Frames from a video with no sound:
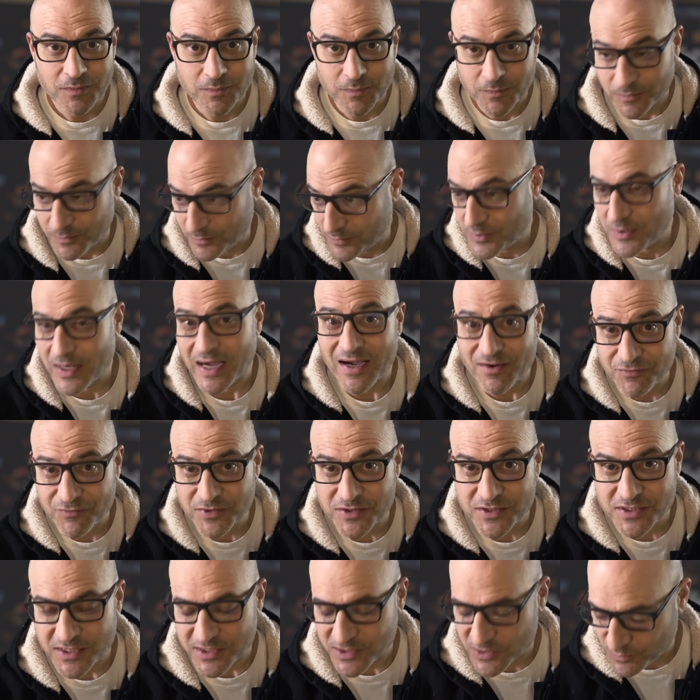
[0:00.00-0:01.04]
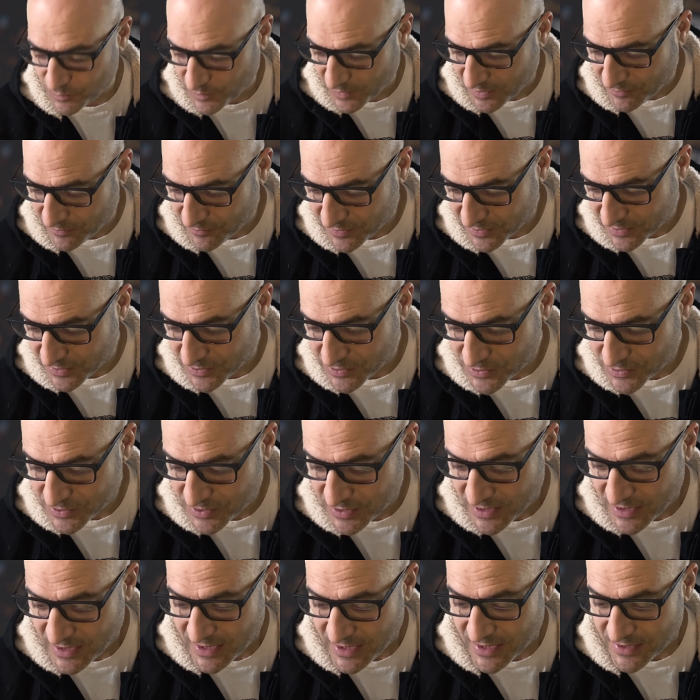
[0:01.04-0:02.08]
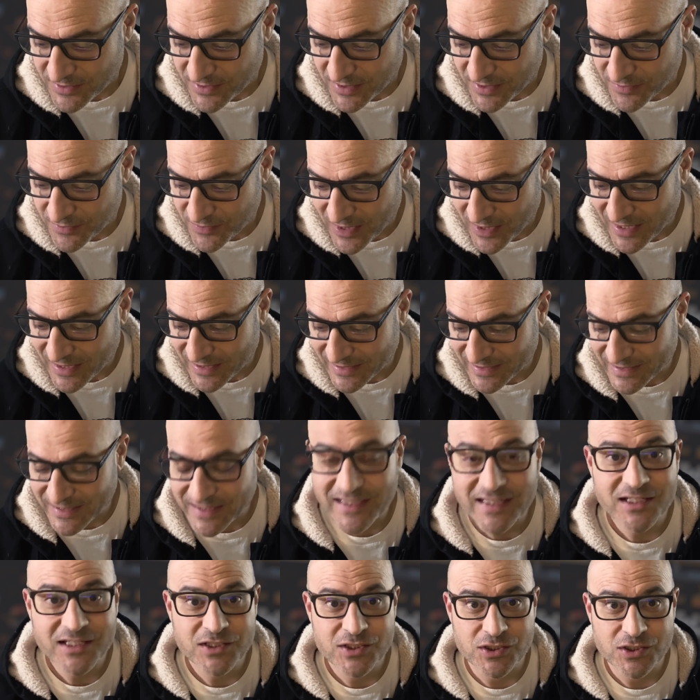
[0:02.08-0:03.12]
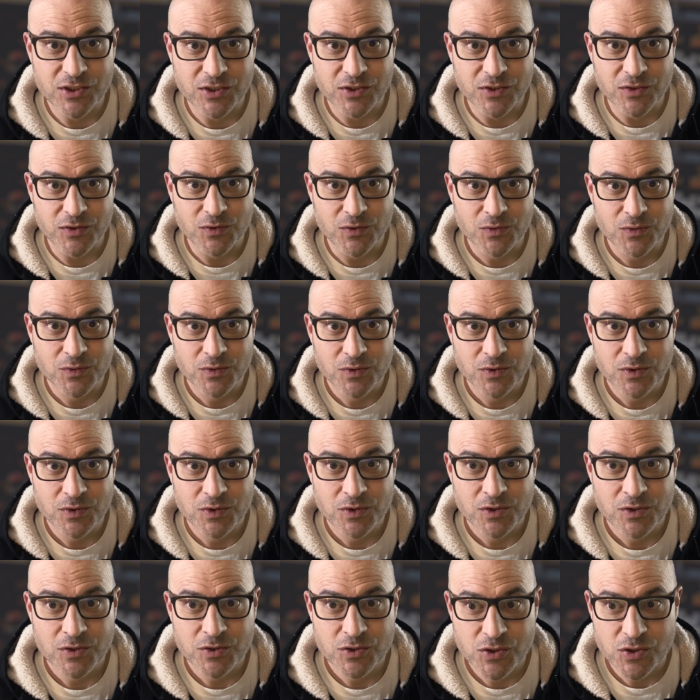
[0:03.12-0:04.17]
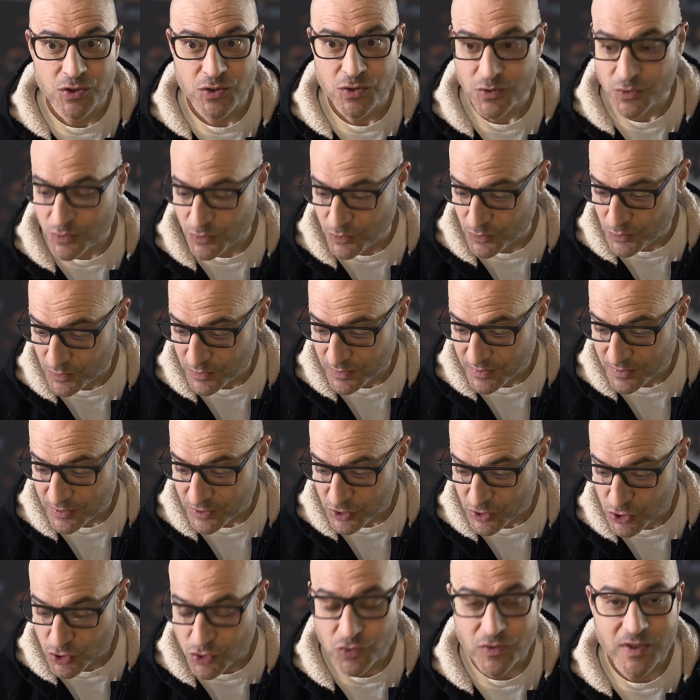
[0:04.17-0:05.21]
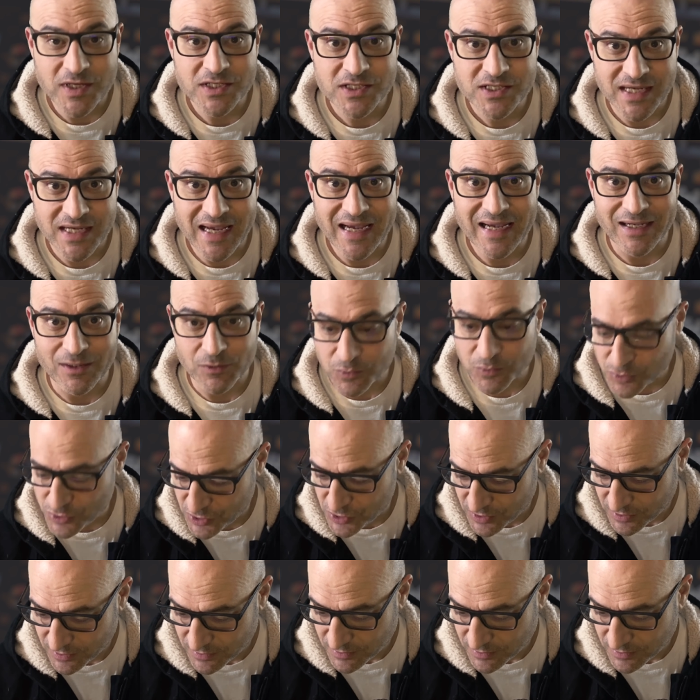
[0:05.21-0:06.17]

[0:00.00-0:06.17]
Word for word: you have this experience, and then that leads you to stress out